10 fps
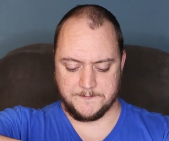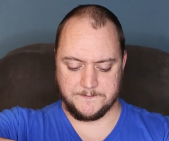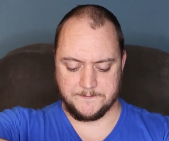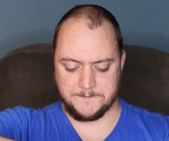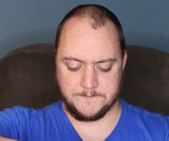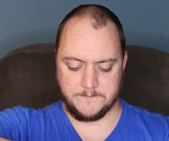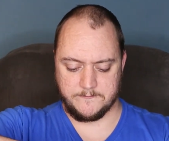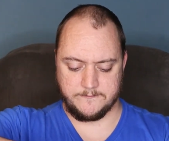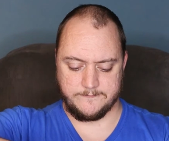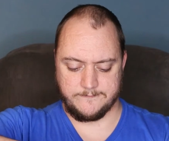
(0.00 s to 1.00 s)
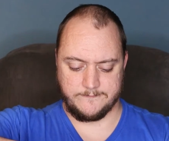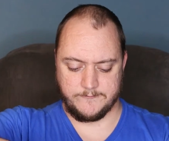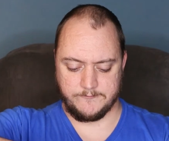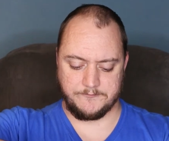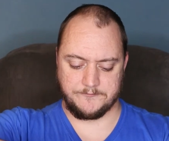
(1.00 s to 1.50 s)

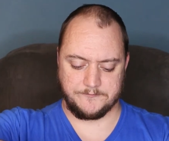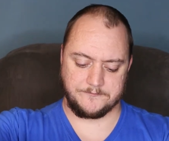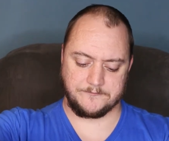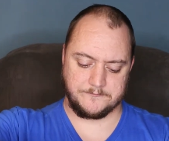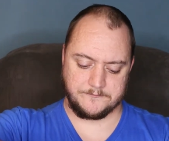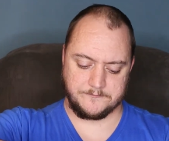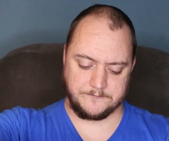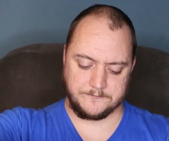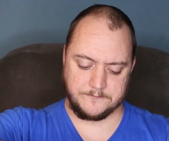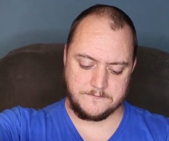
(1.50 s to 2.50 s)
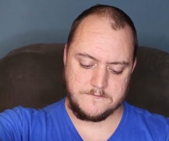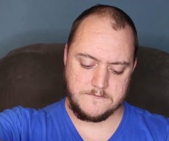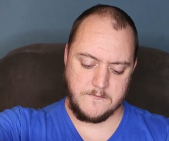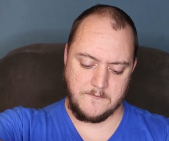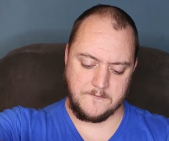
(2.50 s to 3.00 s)

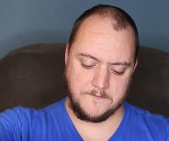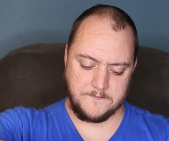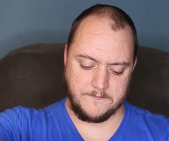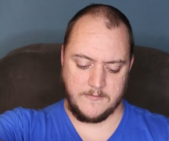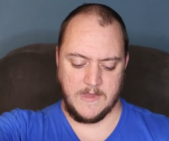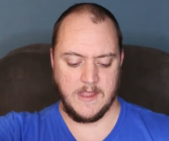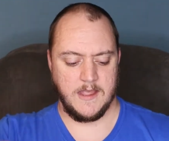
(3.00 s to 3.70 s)
(silence)